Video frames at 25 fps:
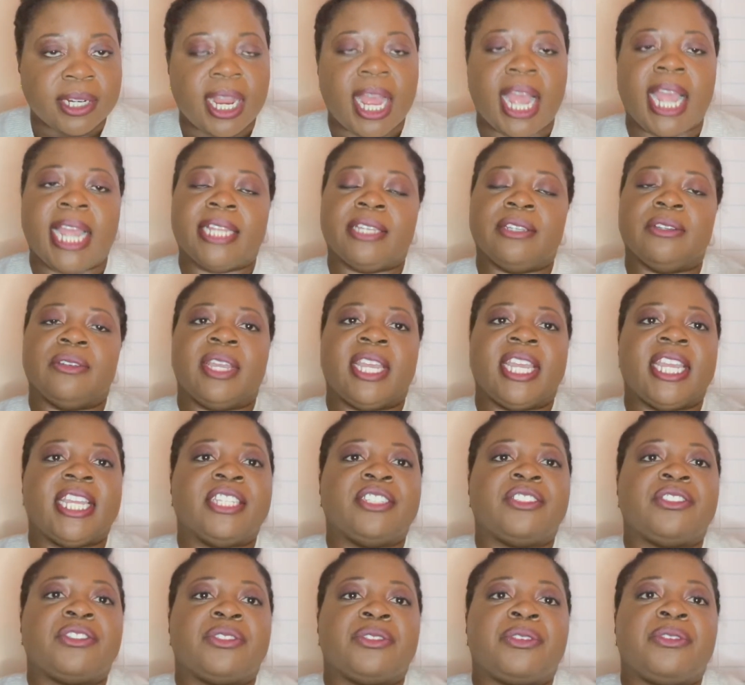I knew
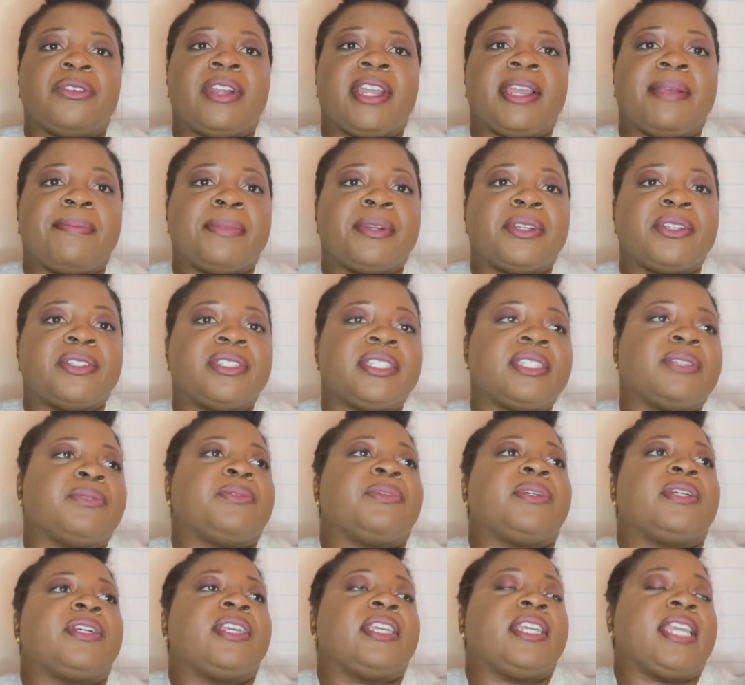Instagrammers
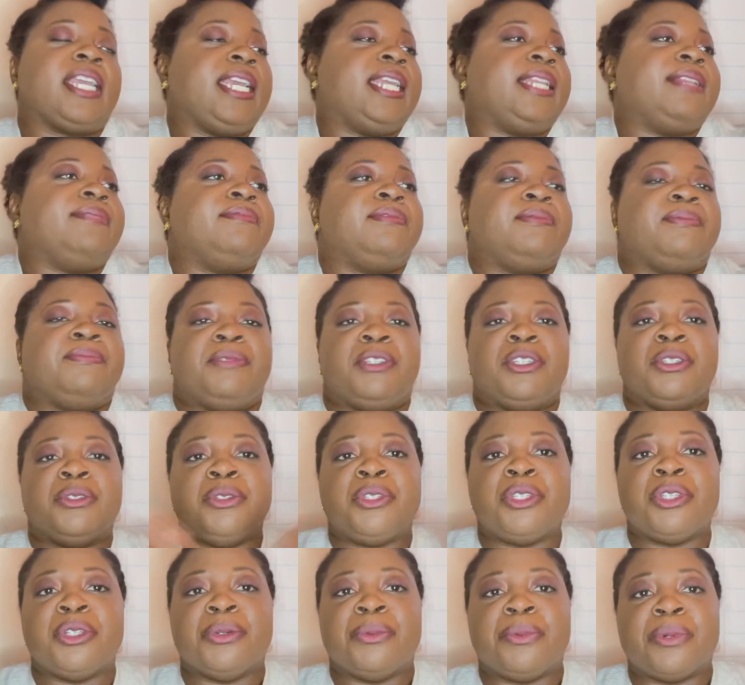and
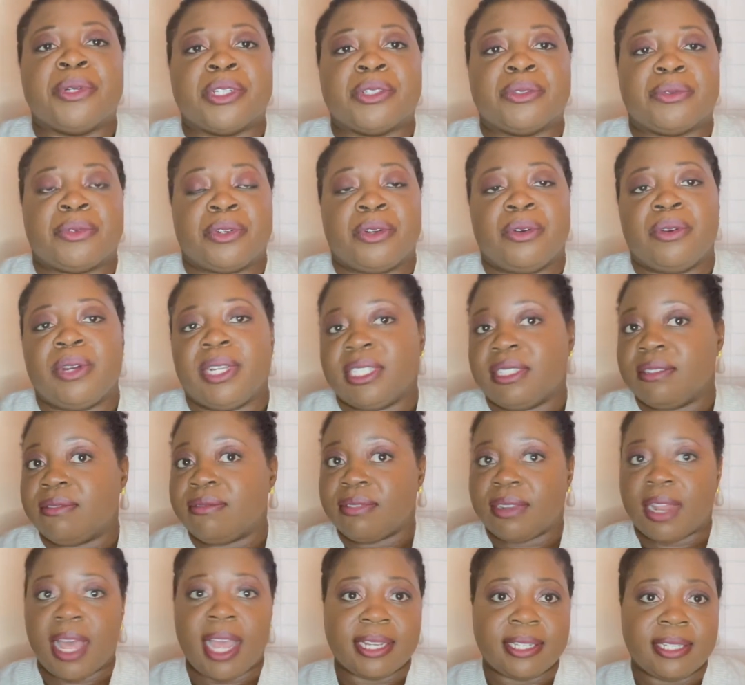YouTubers were going to
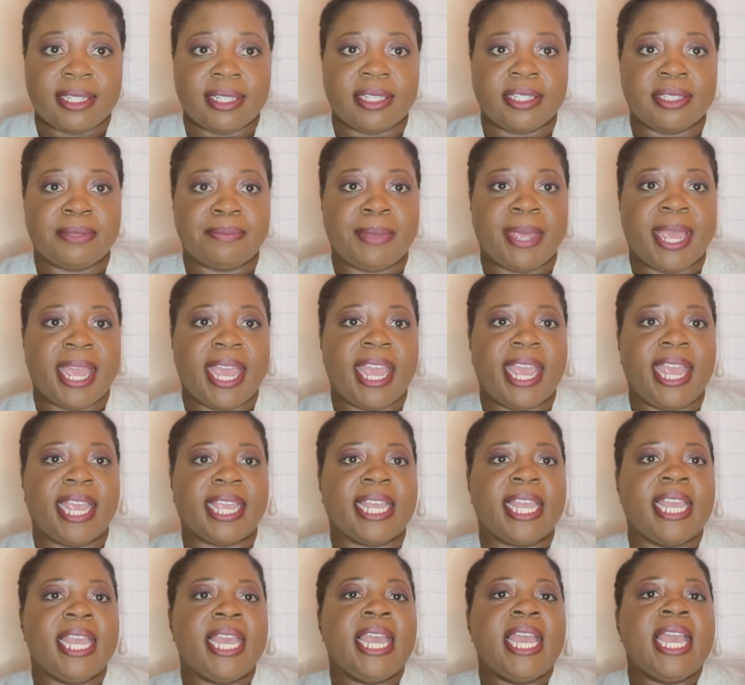flock to this bag.
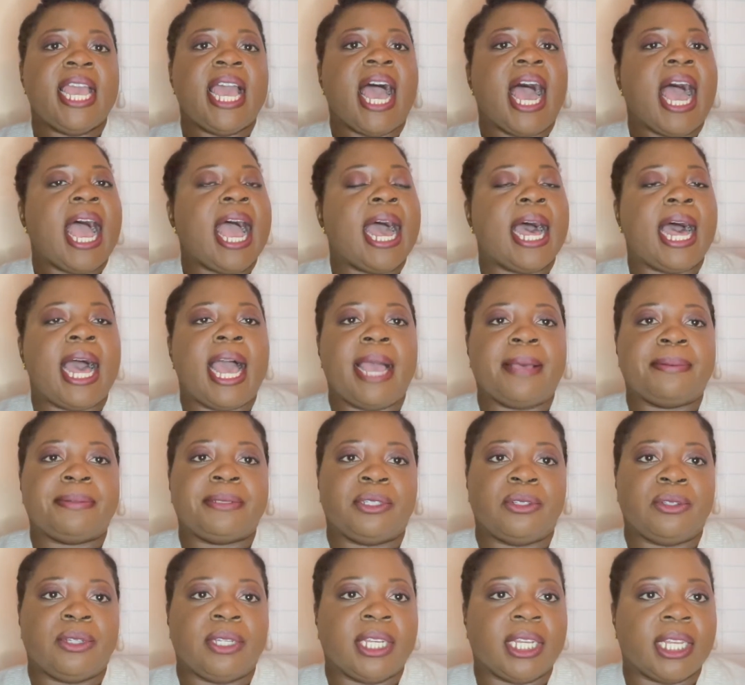I
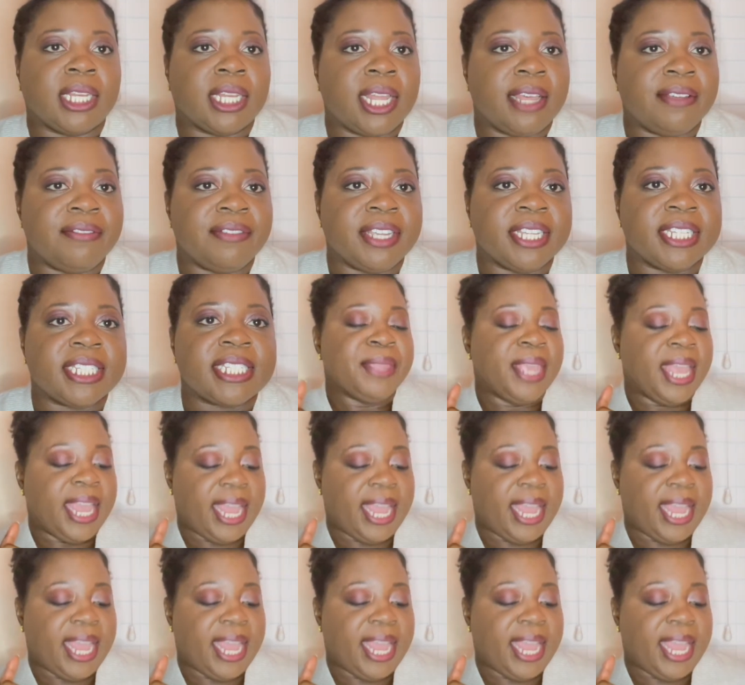absolutely love it.